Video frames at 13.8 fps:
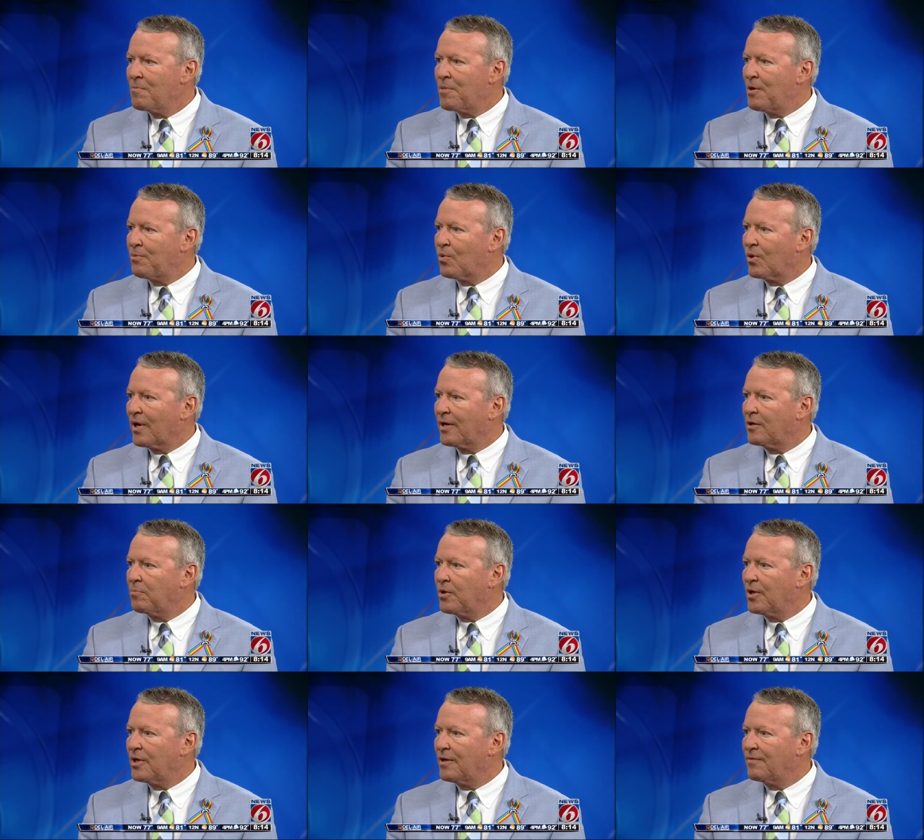people were led to
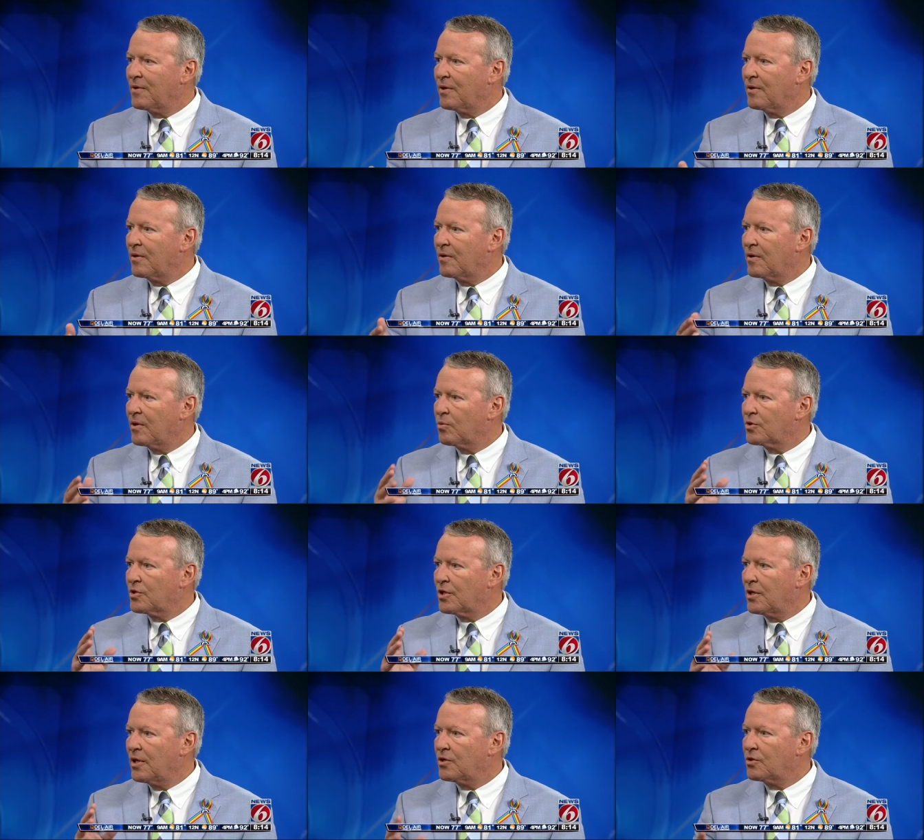believe that there was
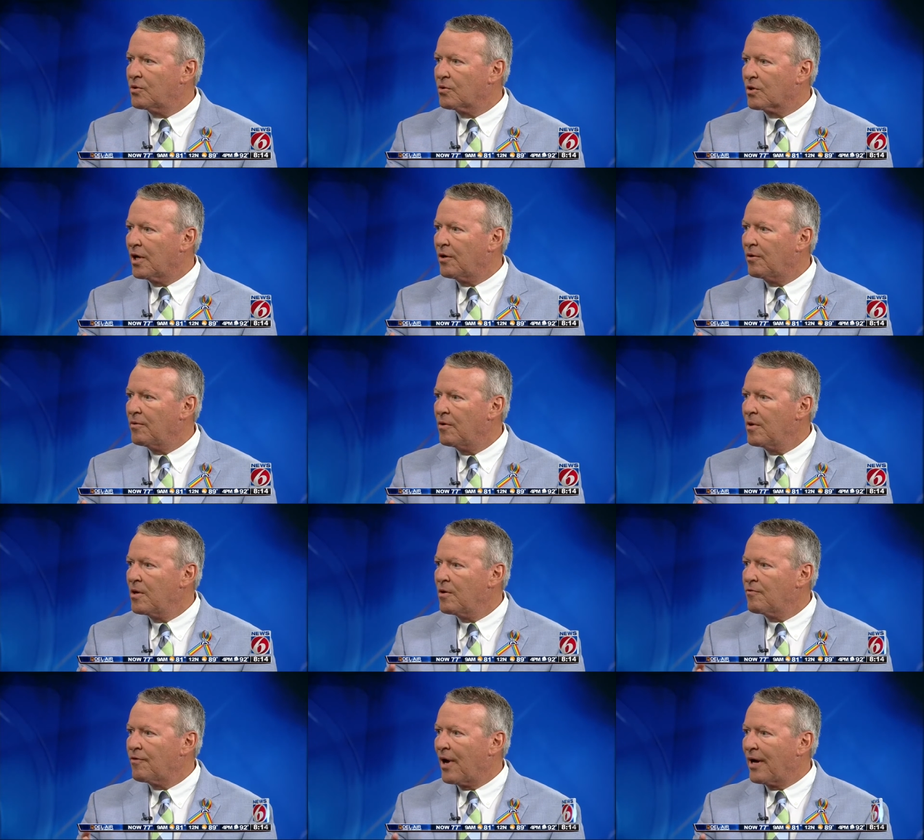the initial gun
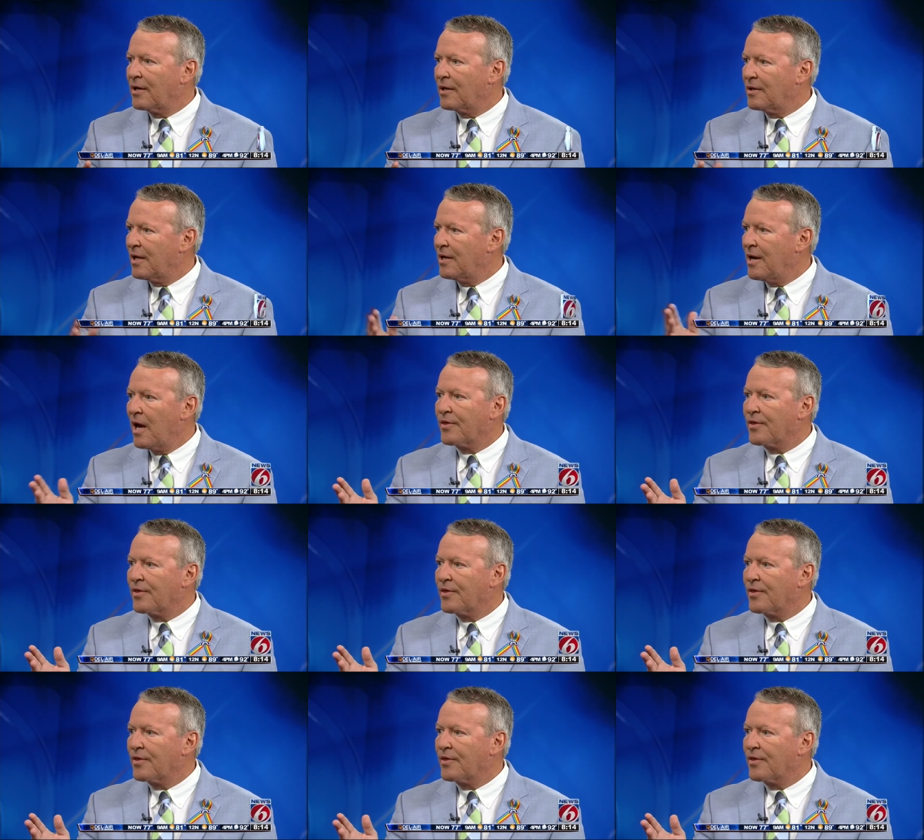fight and then right.